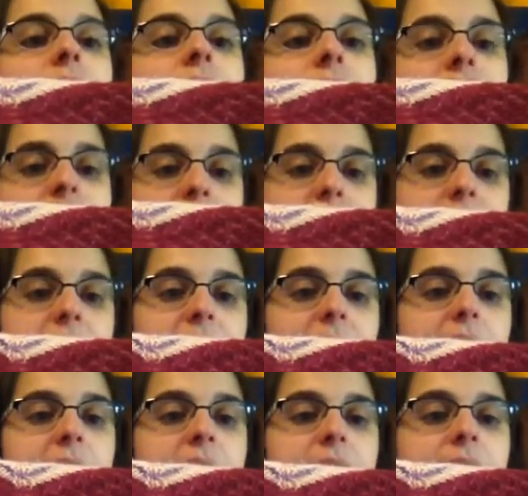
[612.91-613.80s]

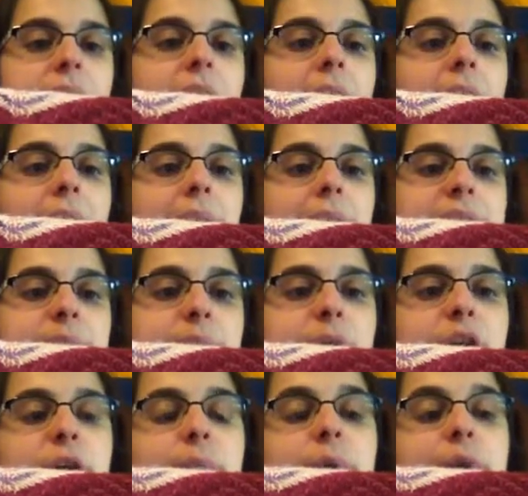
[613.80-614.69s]
variegated has
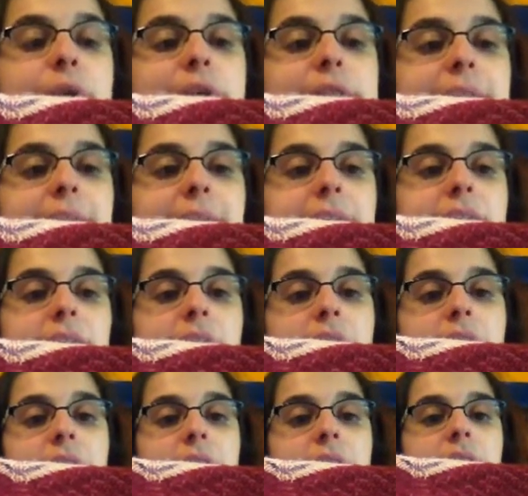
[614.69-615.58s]
purples, it has
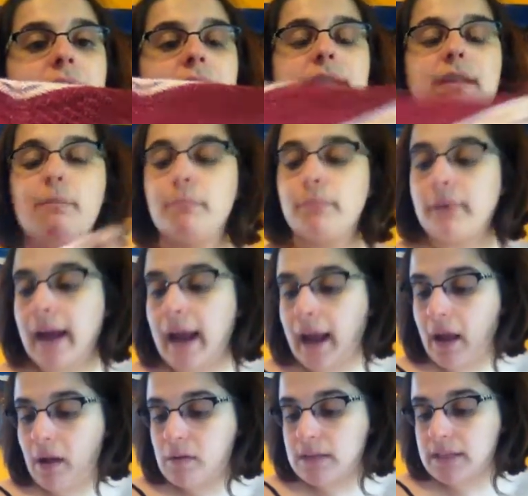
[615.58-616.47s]
greens, some
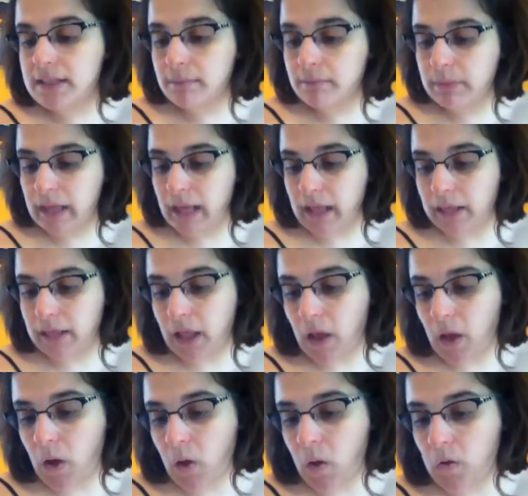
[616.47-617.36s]
browns, some
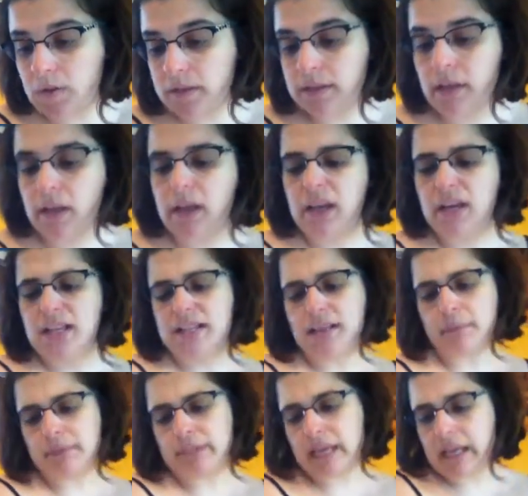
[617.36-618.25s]
yellows,
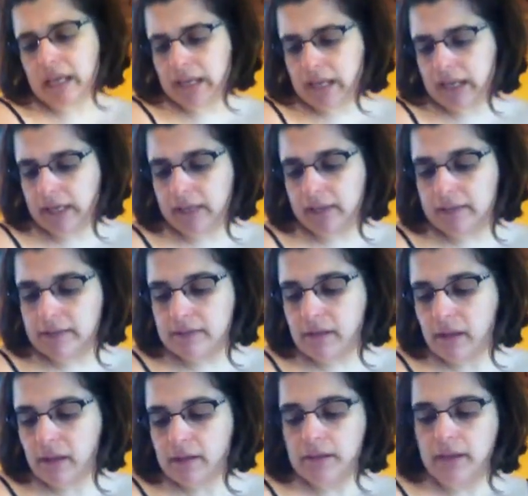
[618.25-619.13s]
some tans.
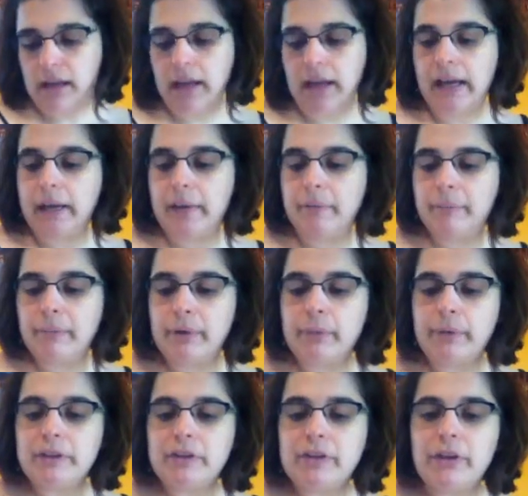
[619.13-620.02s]

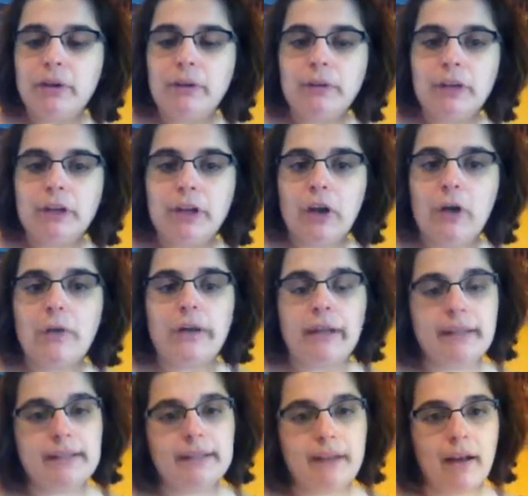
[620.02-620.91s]
But what you don't
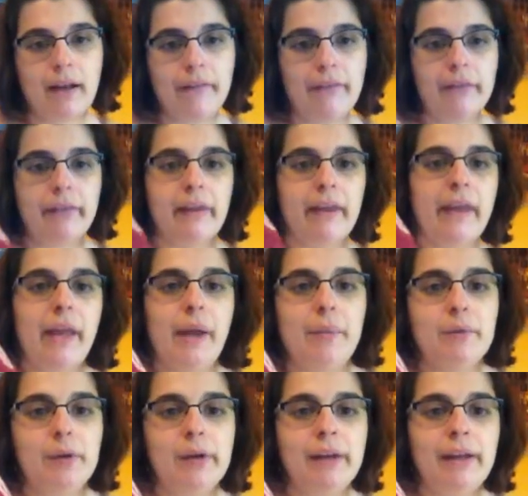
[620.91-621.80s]
notice on the
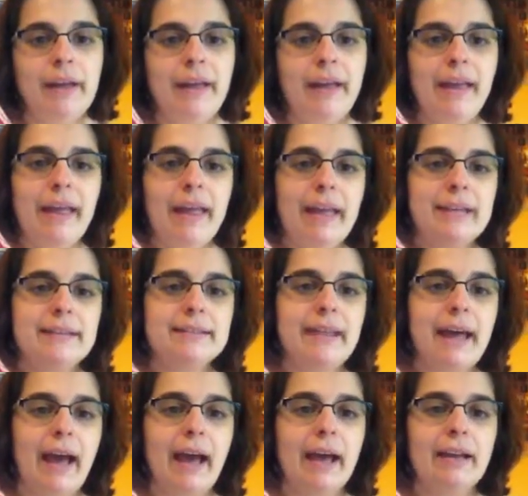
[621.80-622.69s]
camera is
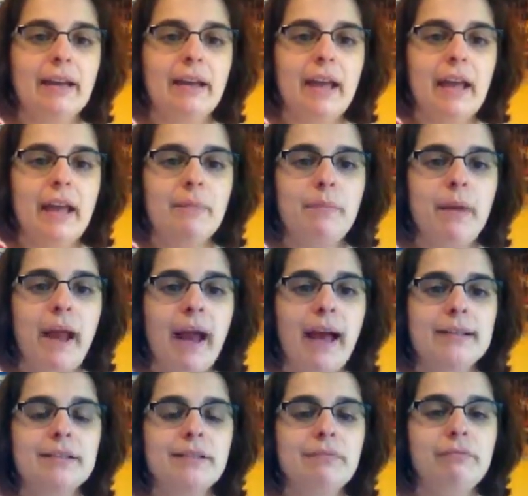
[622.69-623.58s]
that it
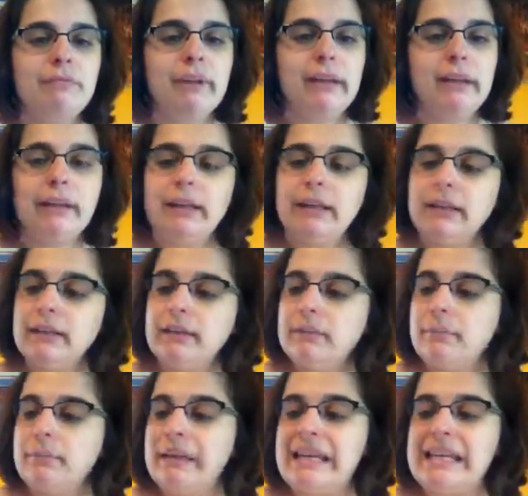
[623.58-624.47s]
has a really
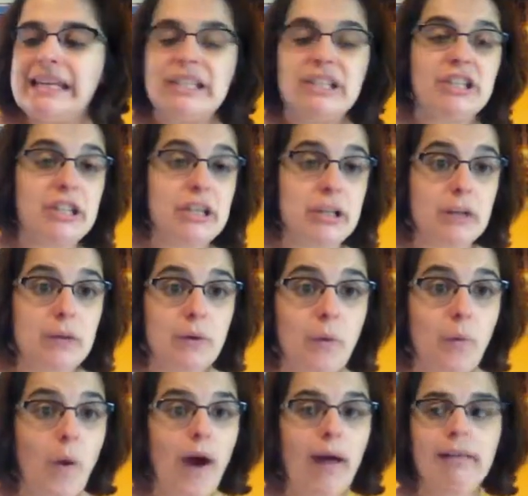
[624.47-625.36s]
peachy
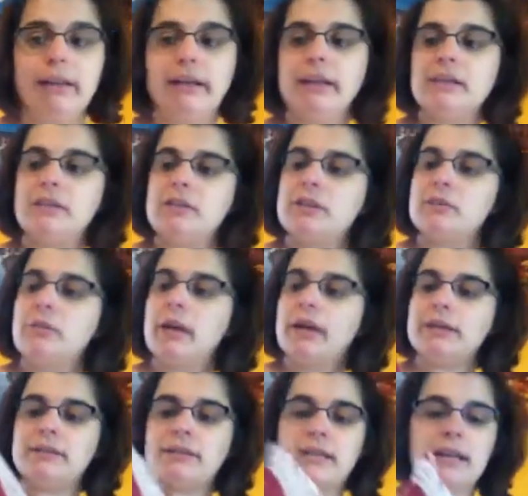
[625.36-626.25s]
quality to
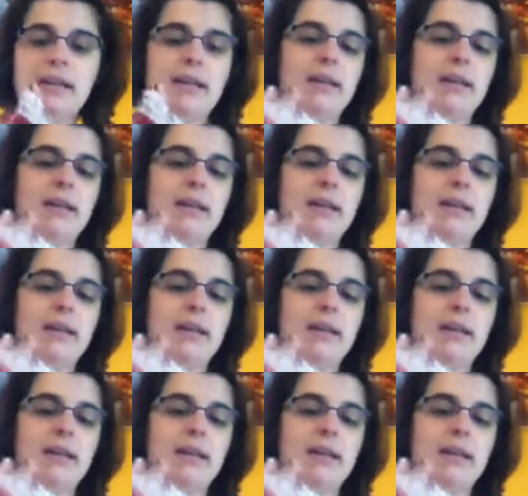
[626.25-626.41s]
it